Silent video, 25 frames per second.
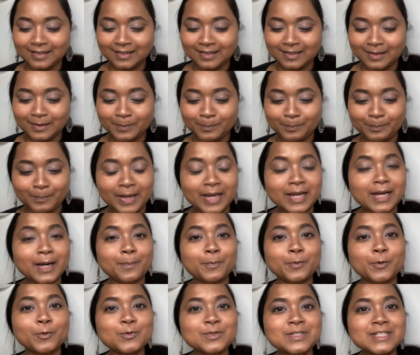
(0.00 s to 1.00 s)
makeup
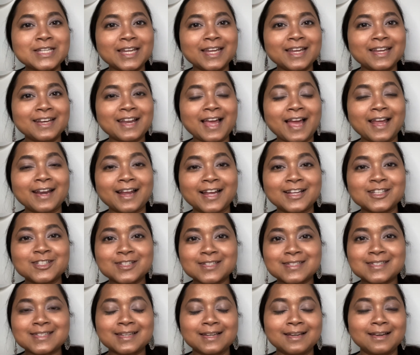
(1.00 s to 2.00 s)
routine, and I
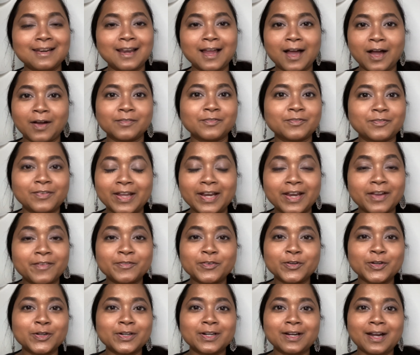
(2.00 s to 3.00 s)
just love,
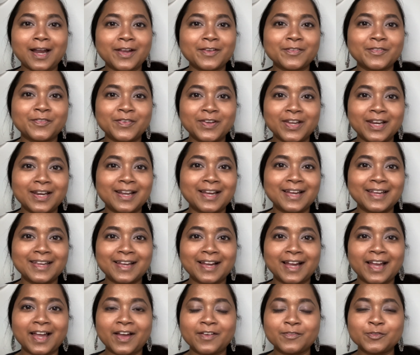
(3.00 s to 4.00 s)
whenever I feel like
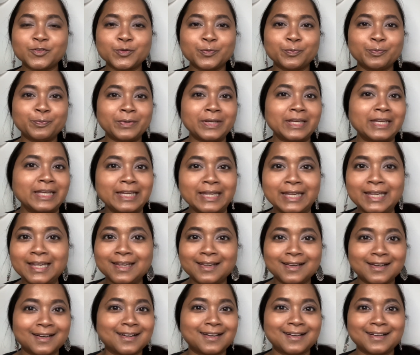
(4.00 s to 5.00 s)
I have to be
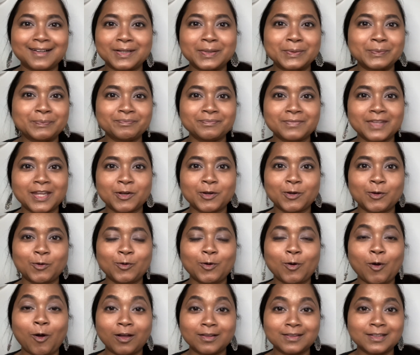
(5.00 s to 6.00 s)
you know,
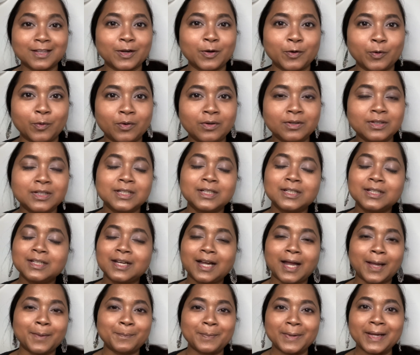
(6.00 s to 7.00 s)
on the go,
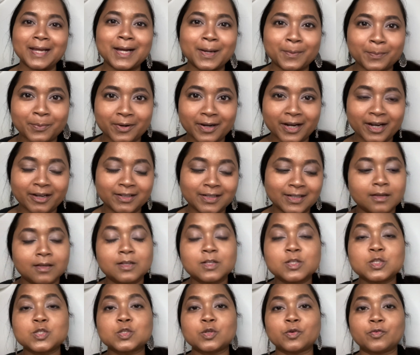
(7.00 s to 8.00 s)
I pick up red.
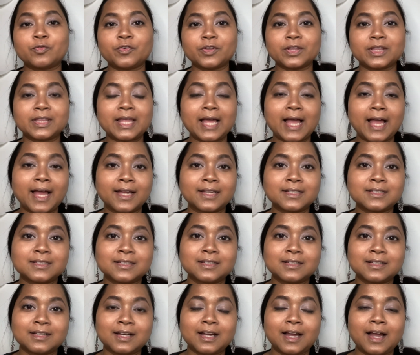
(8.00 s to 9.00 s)
So for that,
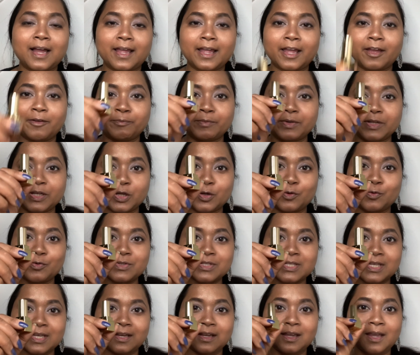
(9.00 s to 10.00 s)
I have been
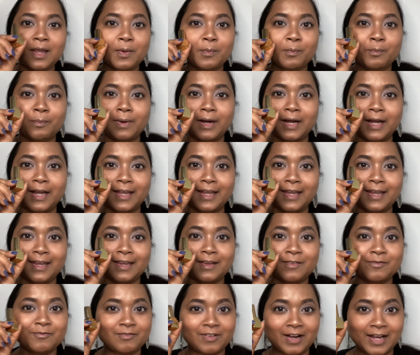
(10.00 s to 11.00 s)
using my
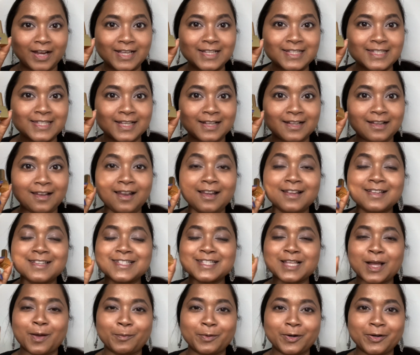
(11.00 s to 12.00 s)
YSL
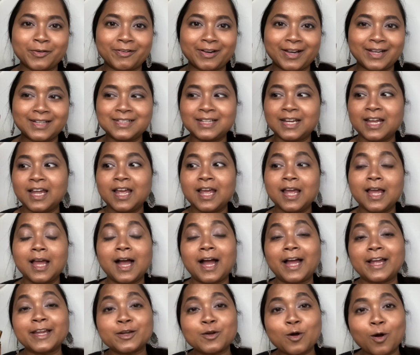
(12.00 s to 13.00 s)
Summer Red.
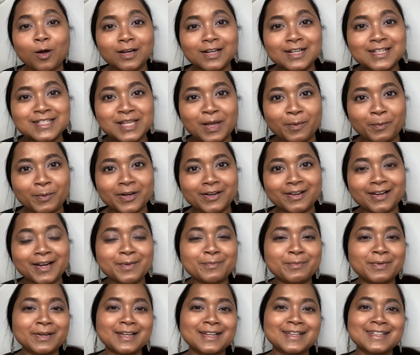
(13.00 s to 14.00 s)
I call it Summer Red
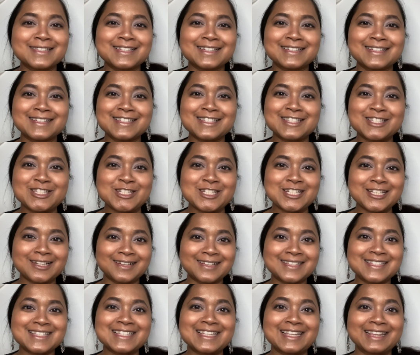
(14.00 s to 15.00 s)
because it is
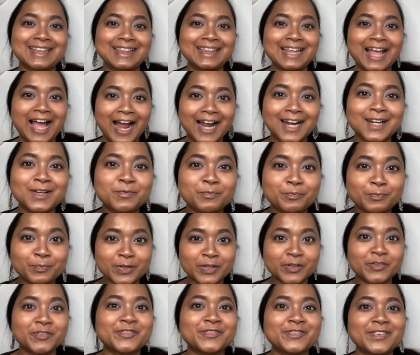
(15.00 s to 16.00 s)
just that
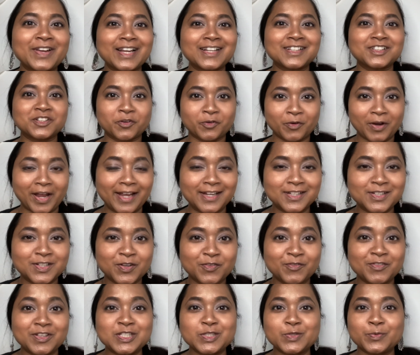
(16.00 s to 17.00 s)
perfect red
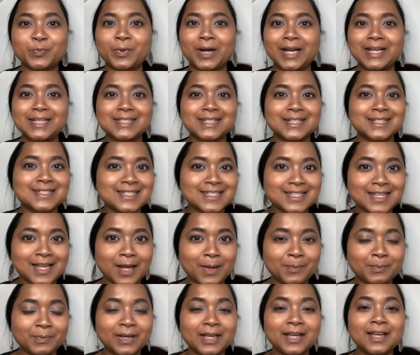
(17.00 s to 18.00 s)
which brightens
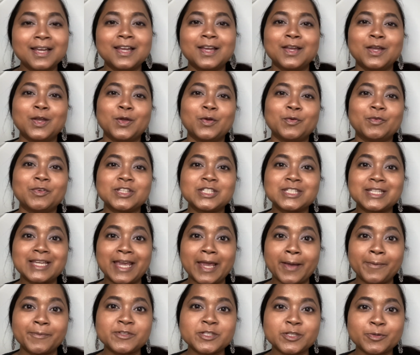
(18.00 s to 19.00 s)
up, which
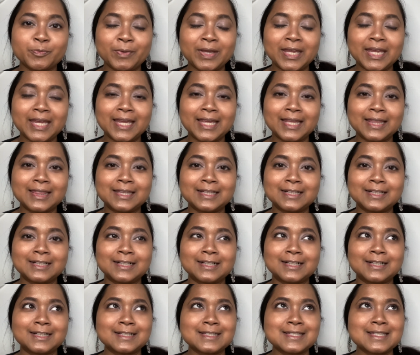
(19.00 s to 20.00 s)
gives me
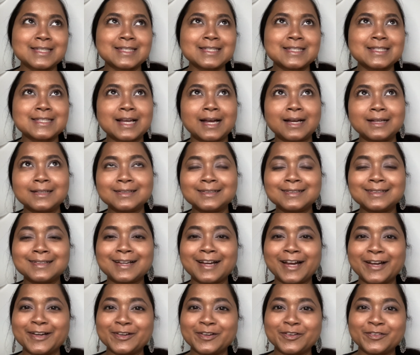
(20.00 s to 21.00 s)
the sun
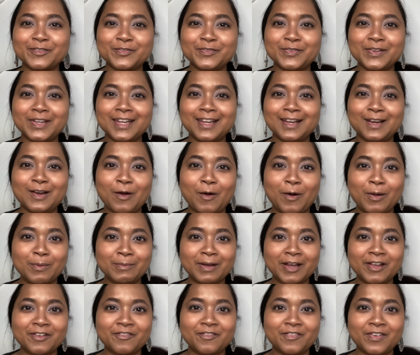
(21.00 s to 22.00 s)
kind of feel on
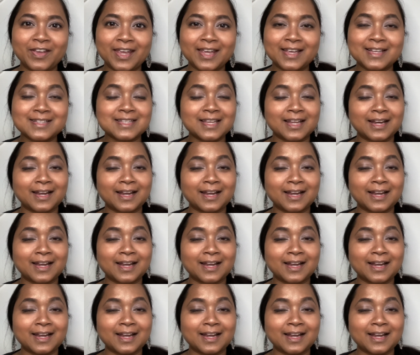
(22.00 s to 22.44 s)
my face, and I